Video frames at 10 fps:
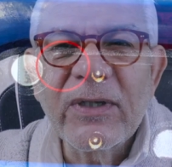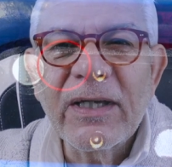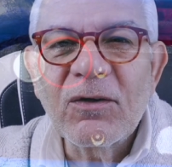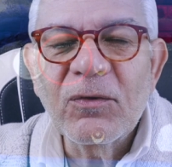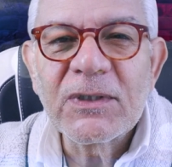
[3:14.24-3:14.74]

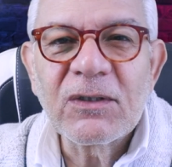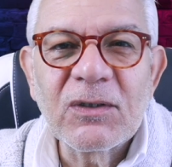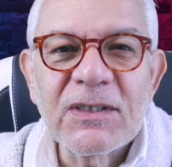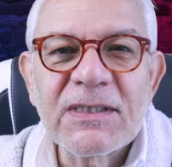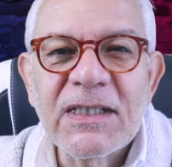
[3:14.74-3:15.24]
get
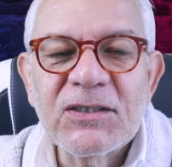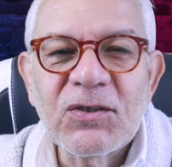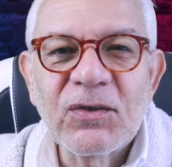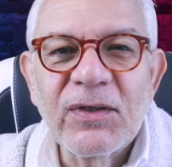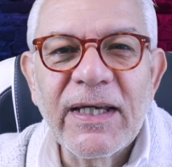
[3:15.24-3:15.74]

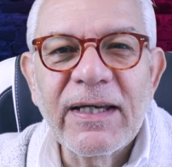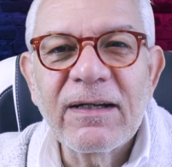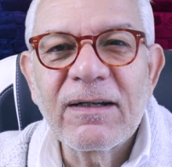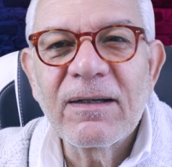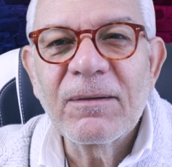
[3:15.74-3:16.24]
condensation on there,